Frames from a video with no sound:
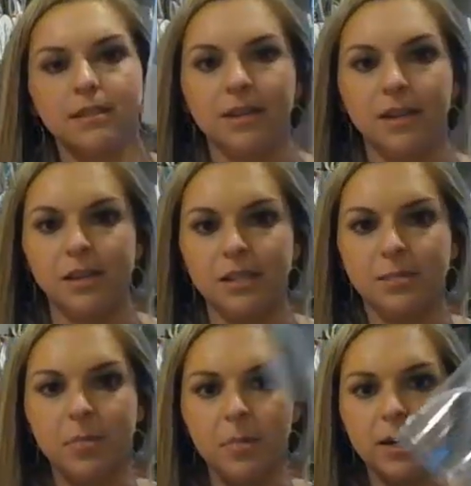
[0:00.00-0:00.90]
I
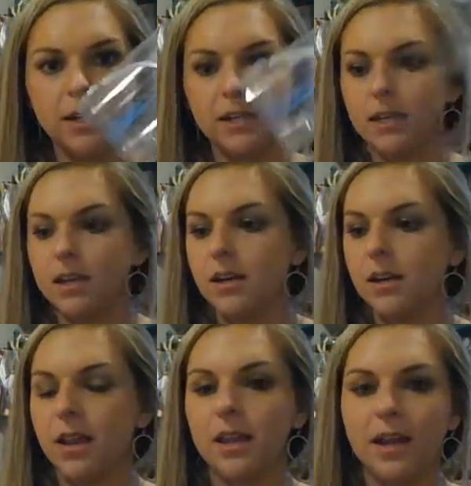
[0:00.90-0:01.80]
just pour it in here
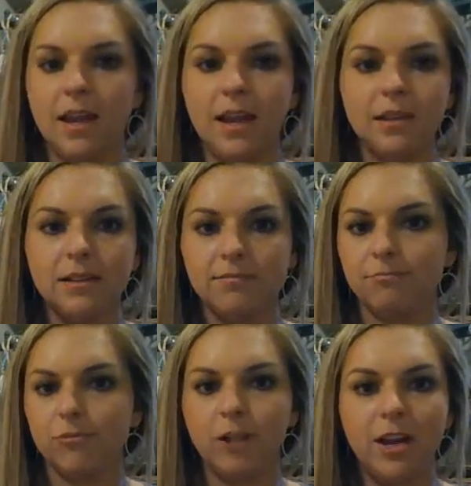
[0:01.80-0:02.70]
and I
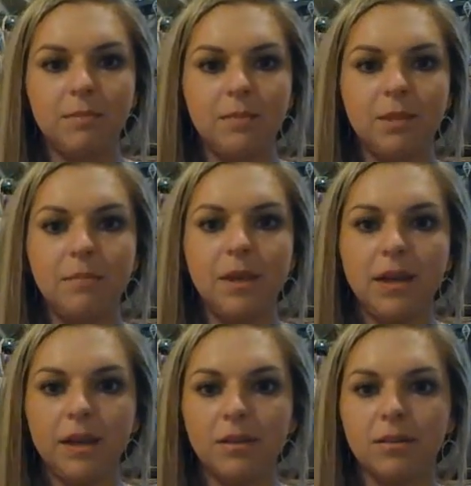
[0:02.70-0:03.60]
randomly
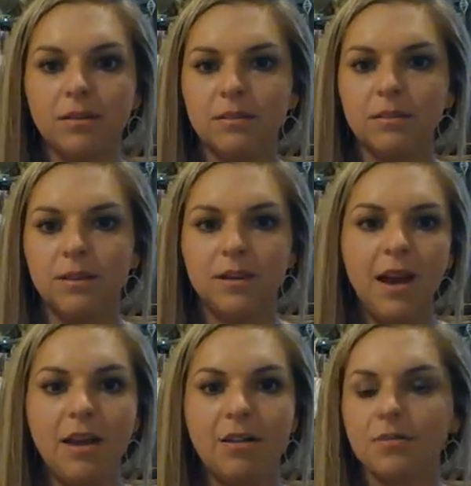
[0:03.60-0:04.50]
pick.
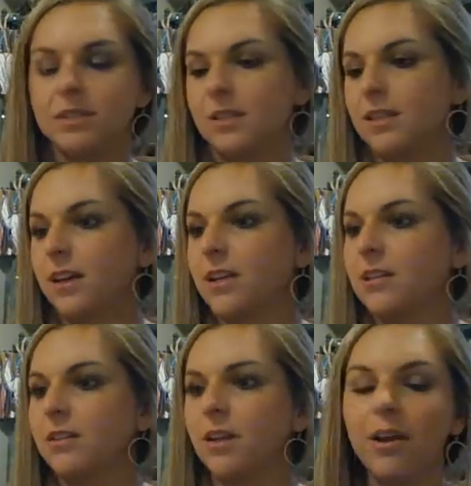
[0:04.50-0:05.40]
I don't sit there
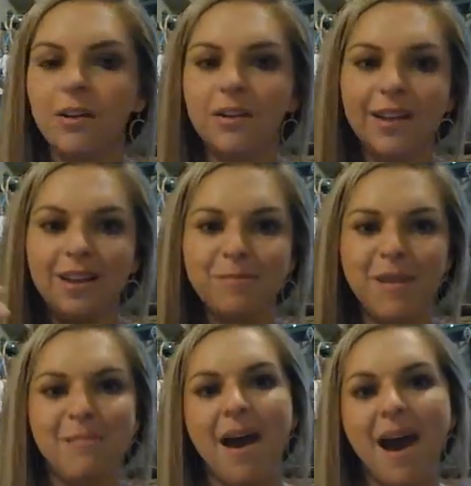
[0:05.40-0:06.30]
and make
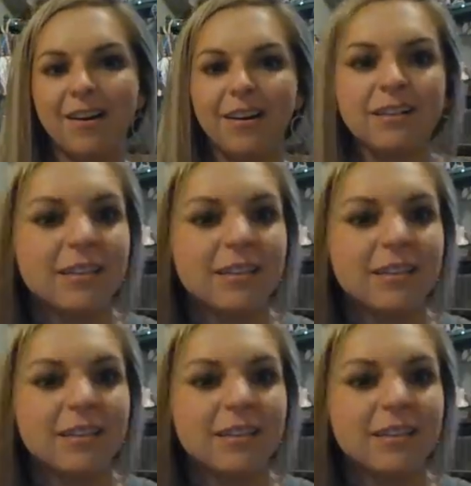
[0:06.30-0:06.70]
a pattern.